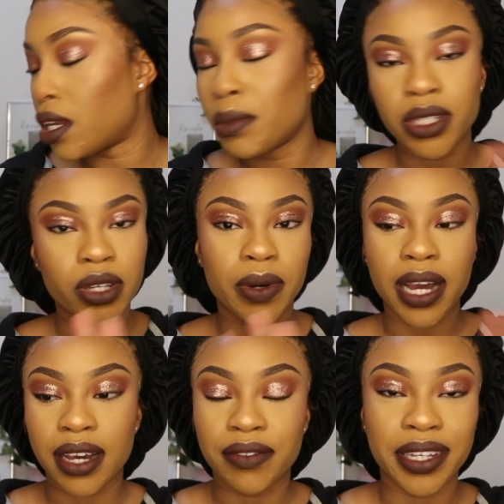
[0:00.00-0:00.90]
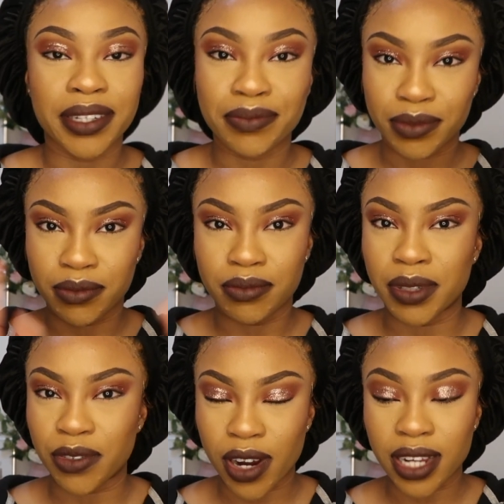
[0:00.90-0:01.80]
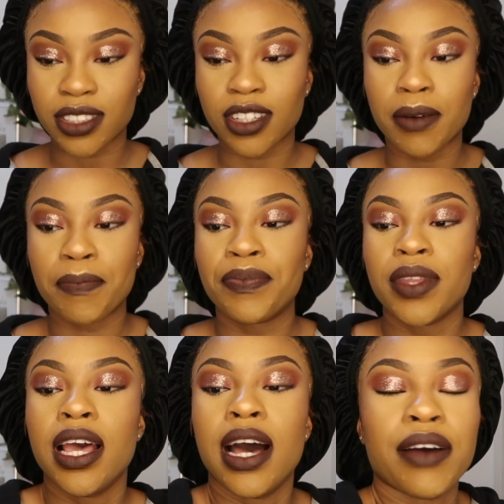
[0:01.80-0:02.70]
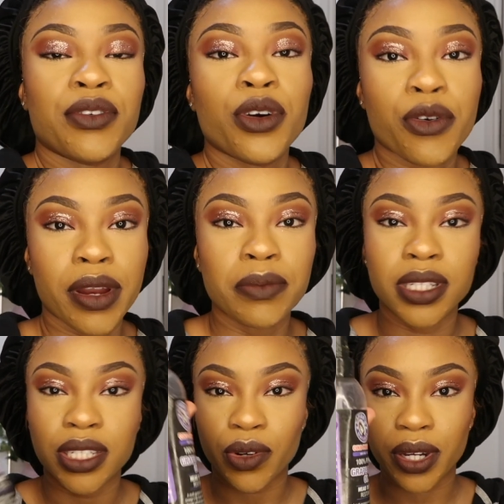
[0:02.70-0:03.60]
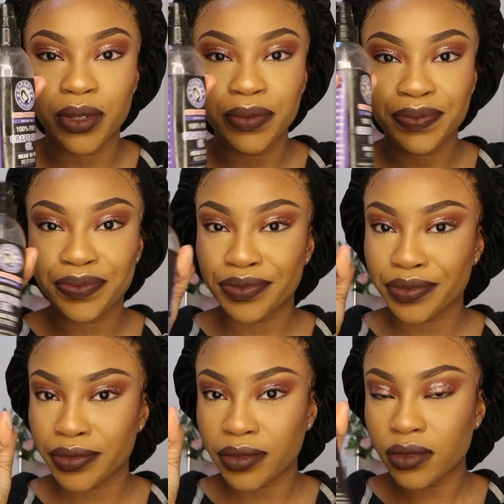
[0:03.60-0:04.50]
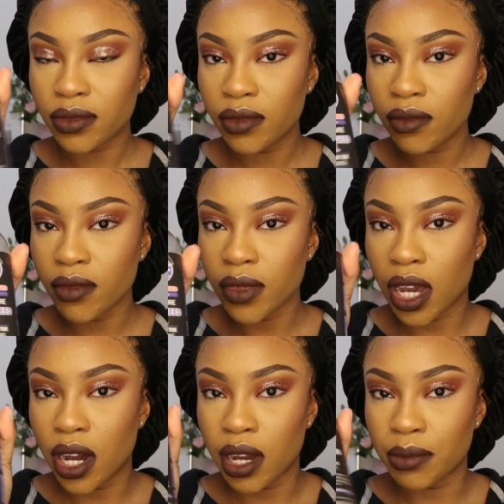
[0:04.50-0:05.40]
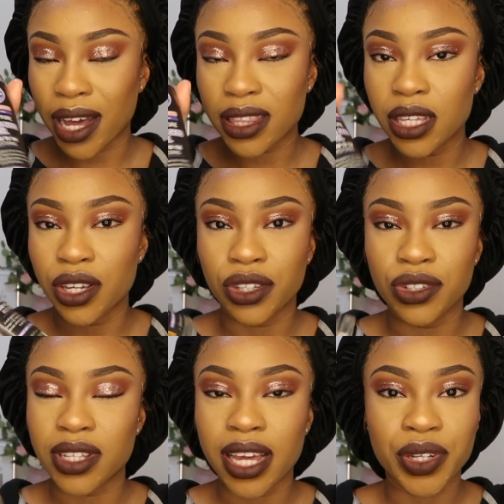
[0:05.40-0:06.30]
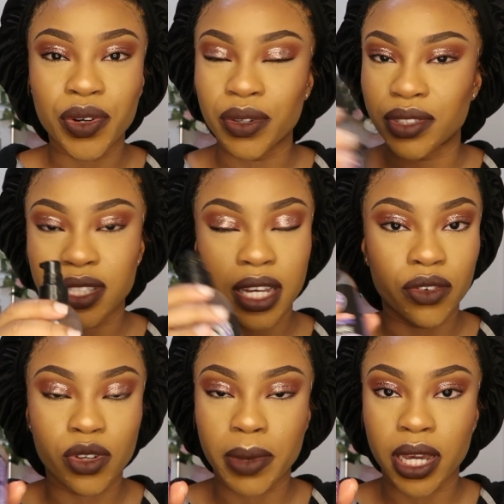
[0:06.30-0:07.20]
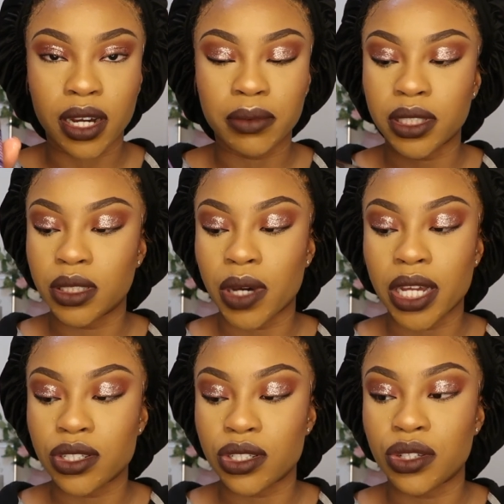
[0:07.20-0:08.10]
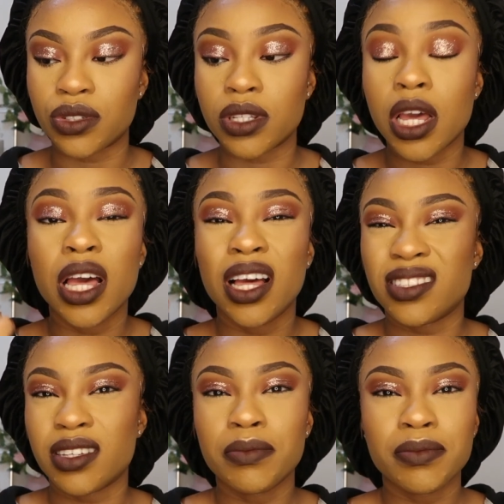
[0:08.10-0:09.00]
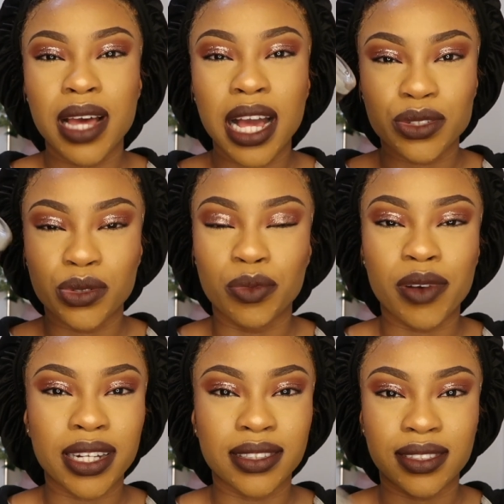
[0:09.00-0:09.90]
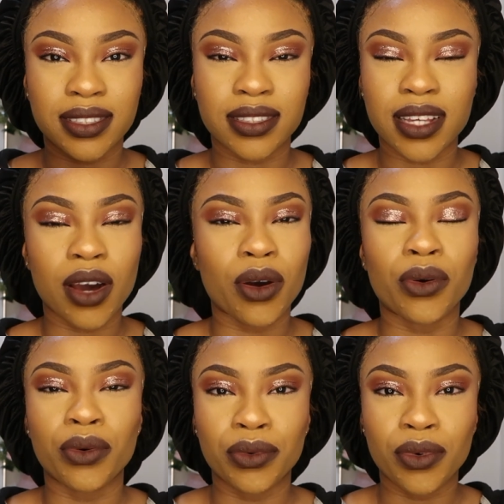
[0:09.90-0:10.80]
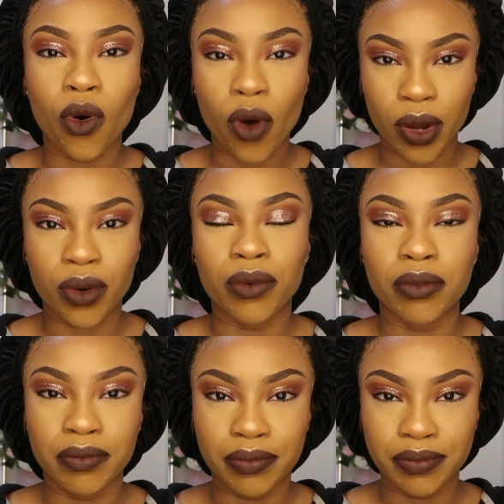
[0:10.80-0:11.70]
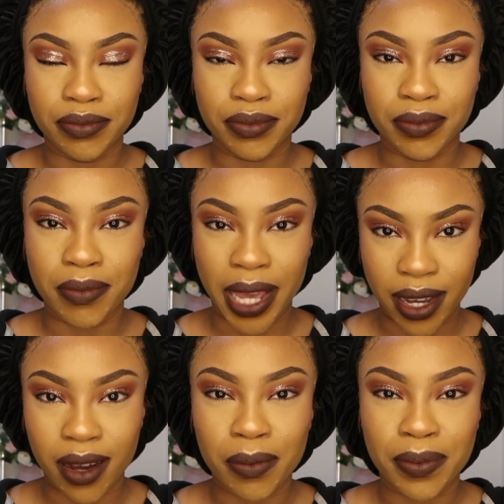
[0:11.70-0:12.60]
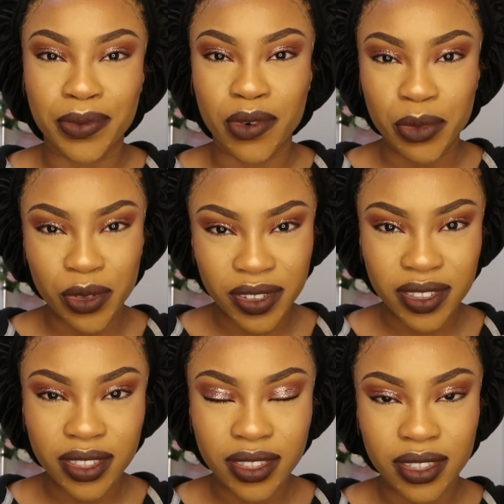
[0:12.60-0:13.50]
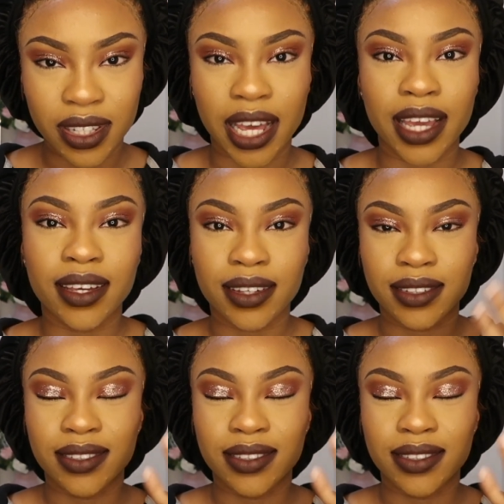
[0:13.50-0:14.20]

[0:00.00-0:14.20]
let me tell you what I have here before I start. I've got grapeseed oil. I think you can use any oil to take off your makeup. This is what I just use. Some actual brands sell oil makeup removers. Like,